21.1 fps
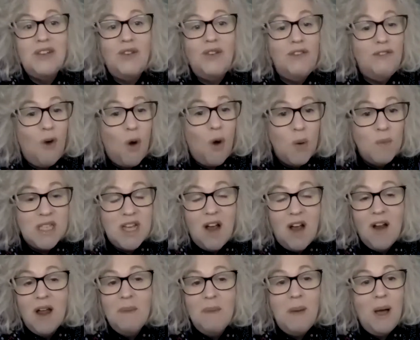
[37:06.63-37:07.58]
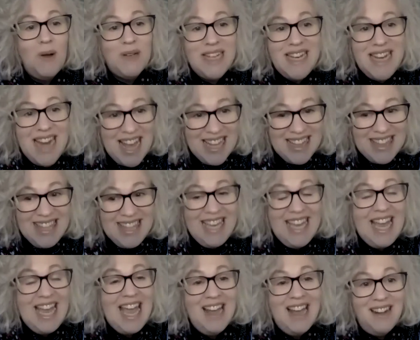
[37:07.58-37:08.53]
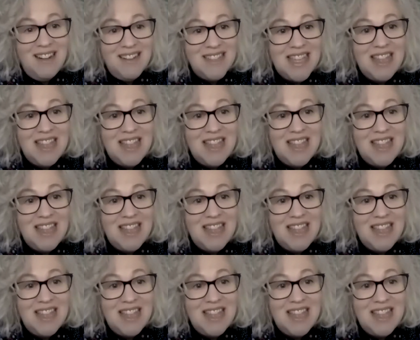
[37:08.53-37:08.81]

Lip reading: reforms are about nothing else.